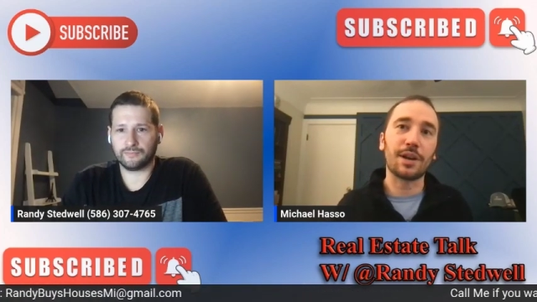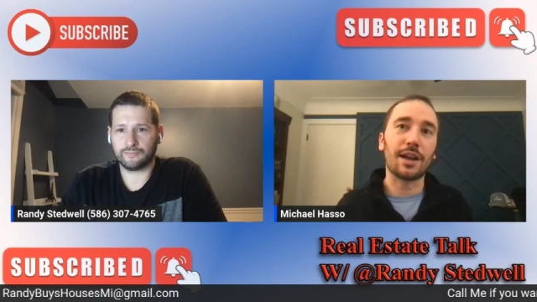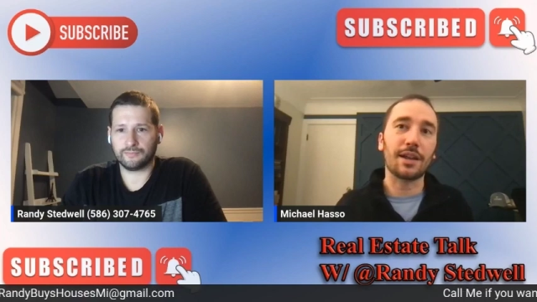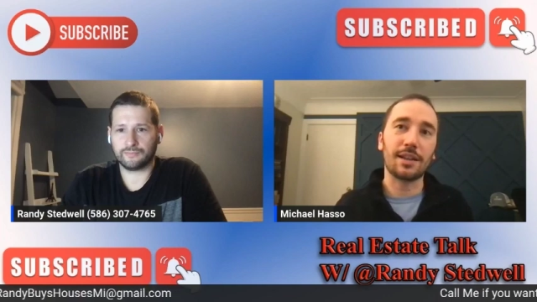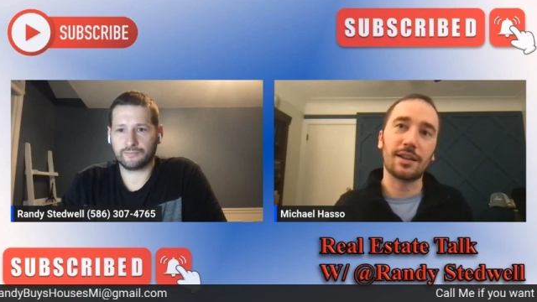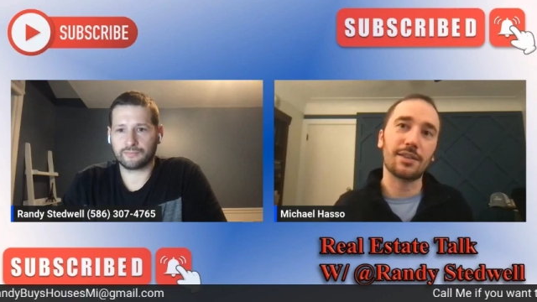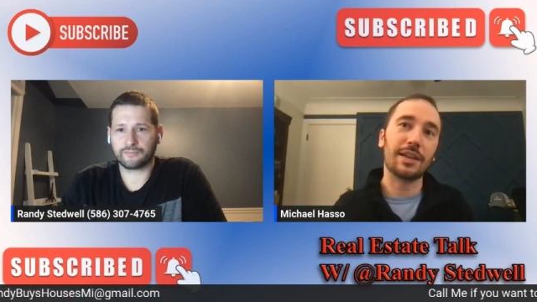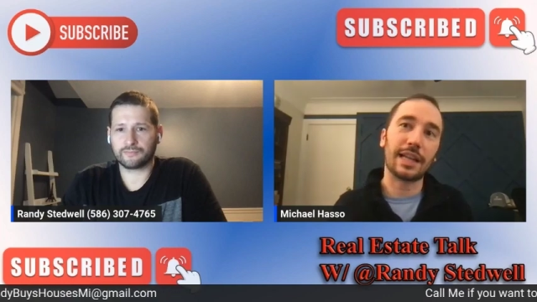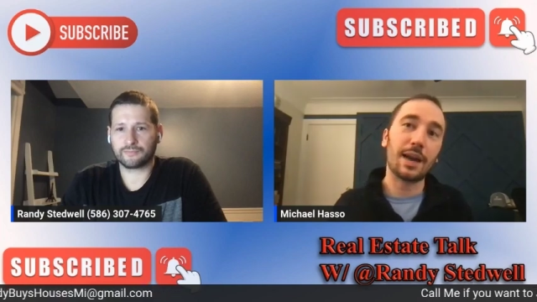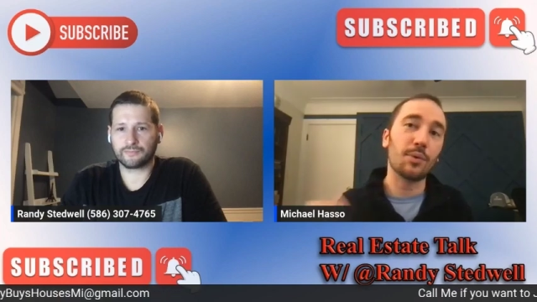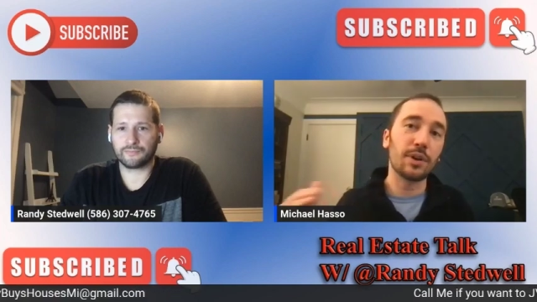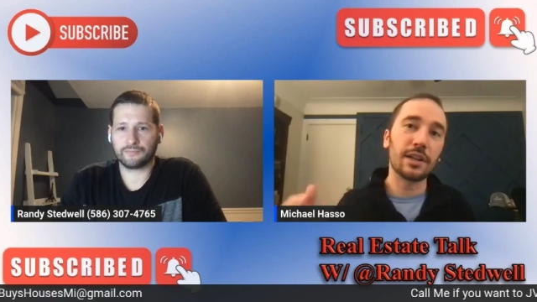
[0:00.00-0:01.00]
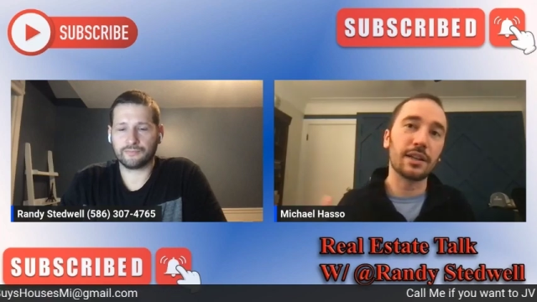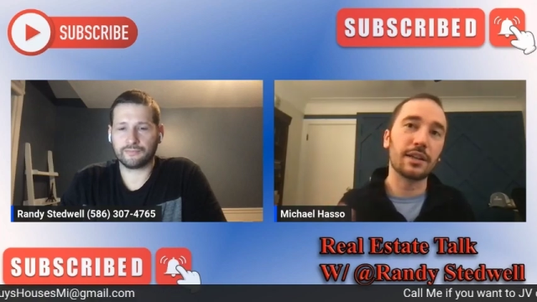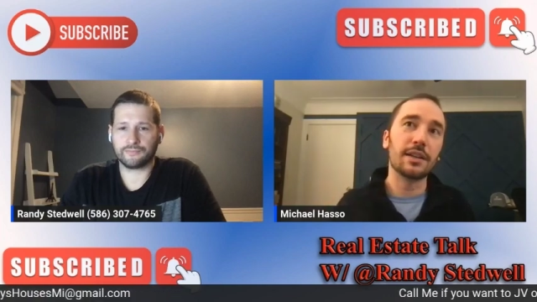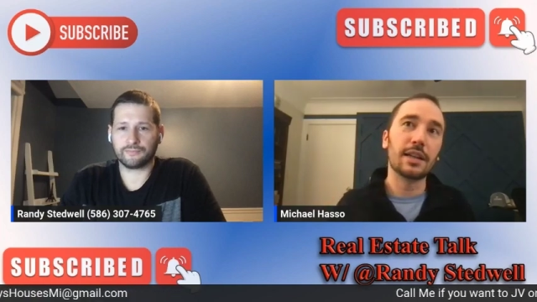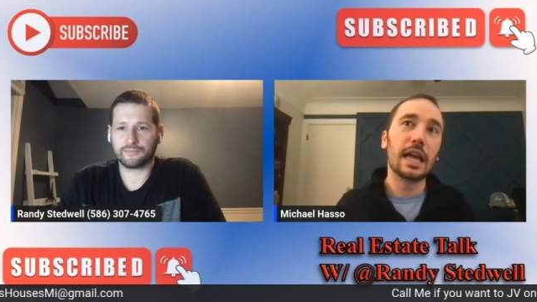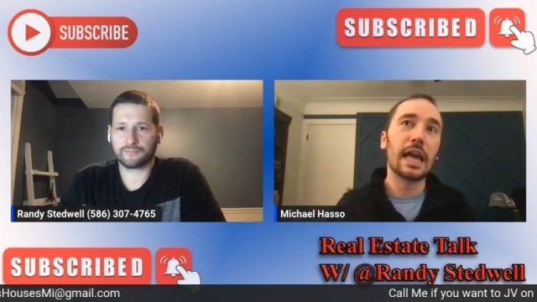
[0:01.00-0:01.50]
Speaker 1: but I like I
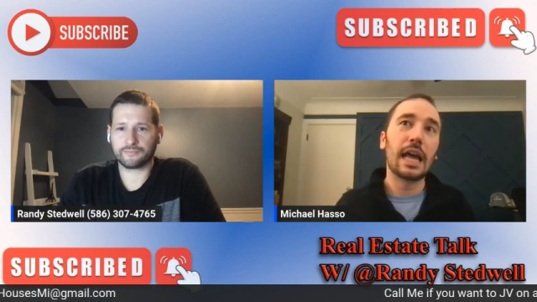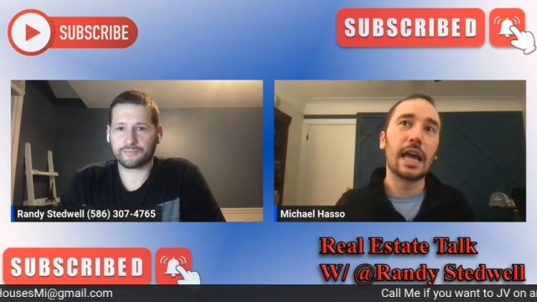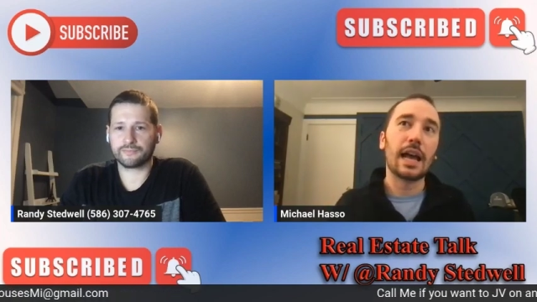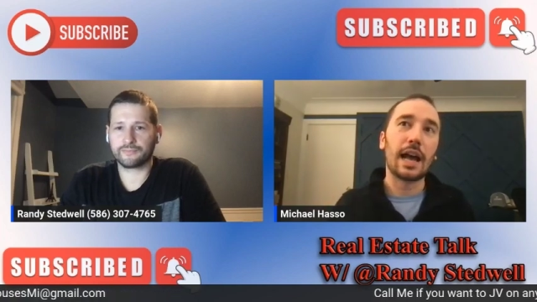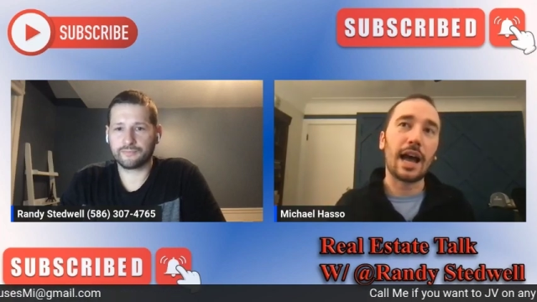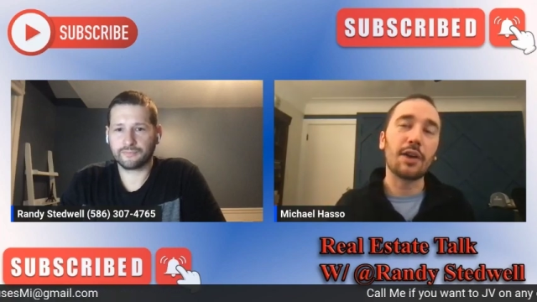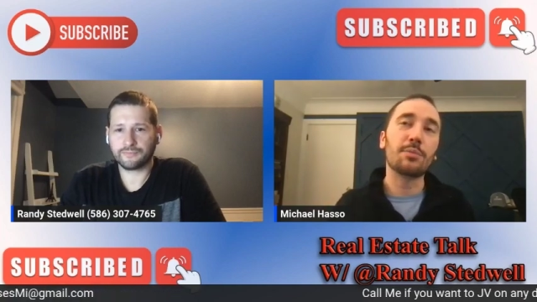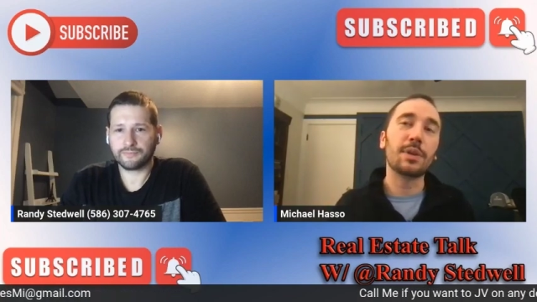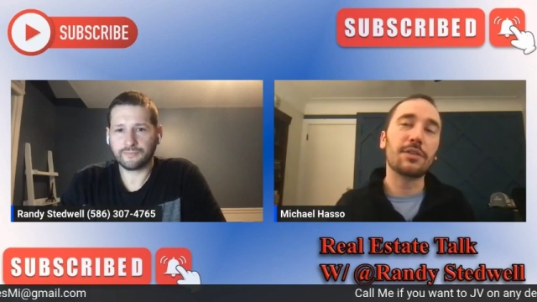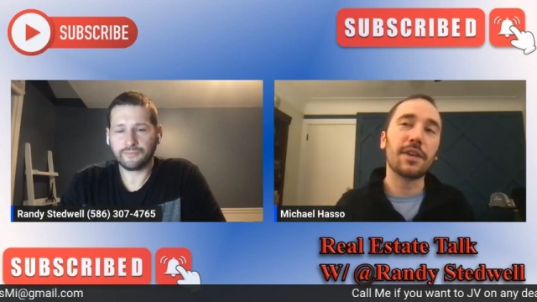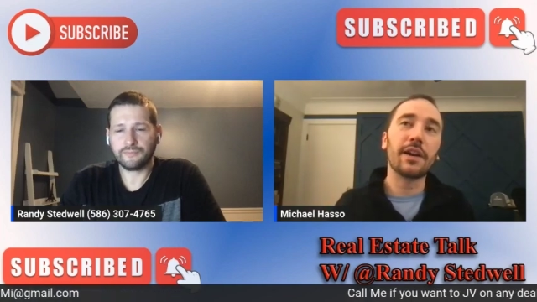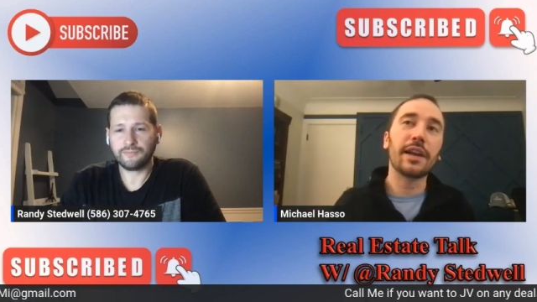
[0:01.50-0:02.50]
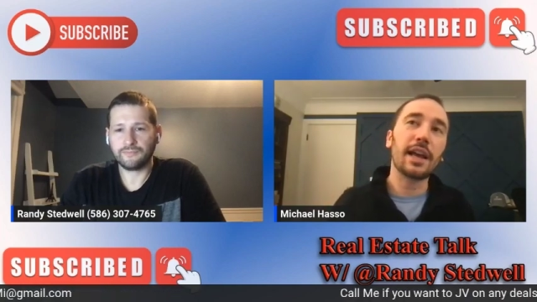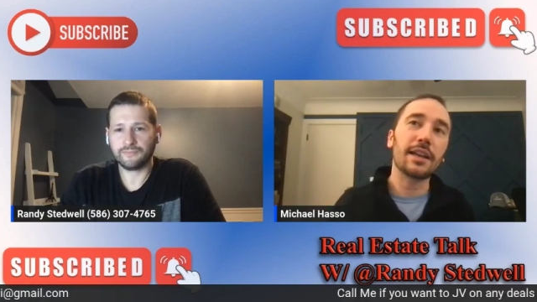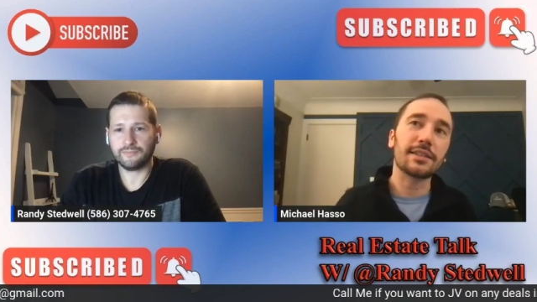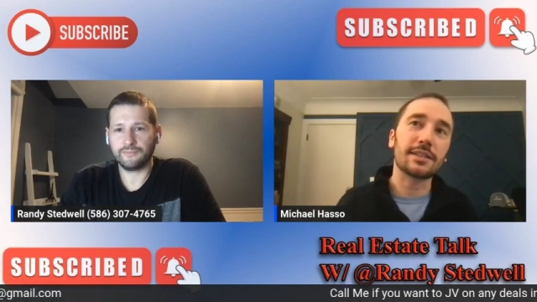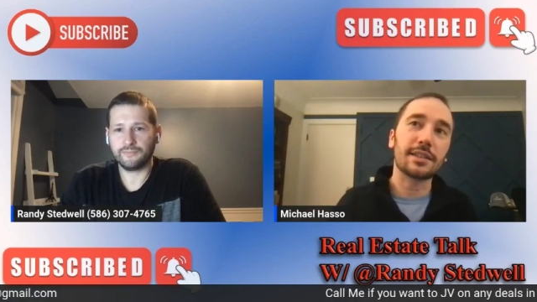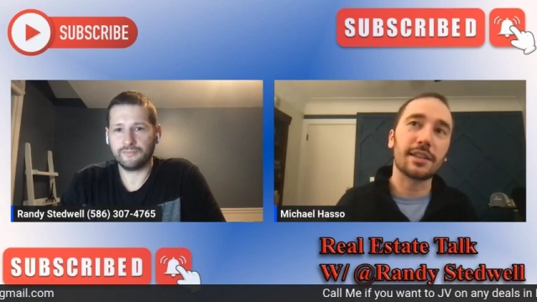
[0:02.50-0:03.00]
wouldn't I would be very
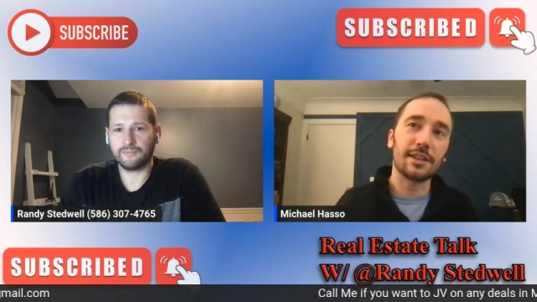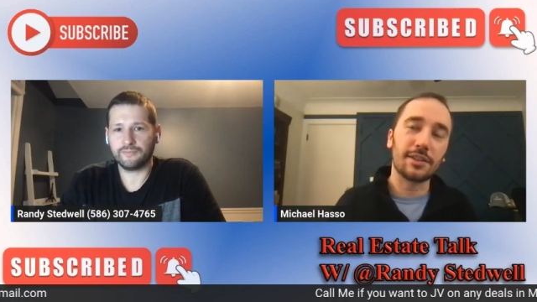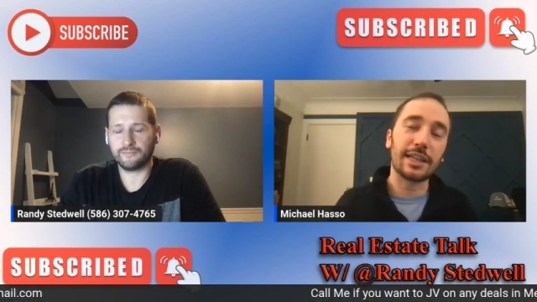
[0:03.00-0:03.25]
hesitant.